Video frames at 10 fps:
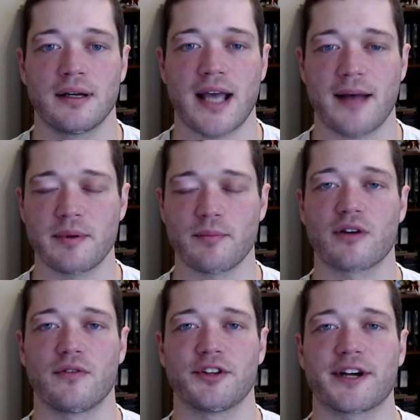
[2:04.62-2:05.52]
Captain
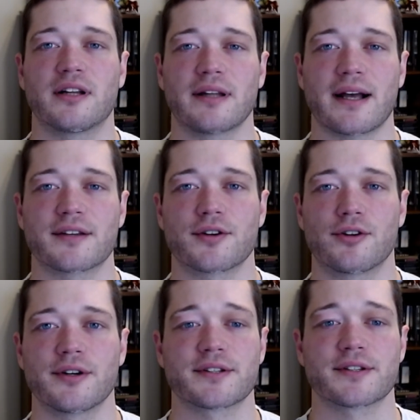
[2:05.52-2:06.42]
Marvel neglects
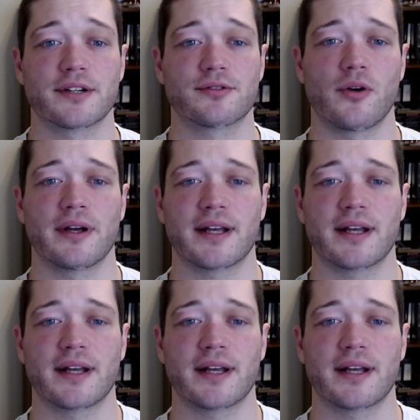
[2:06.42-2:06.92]
earnestly growing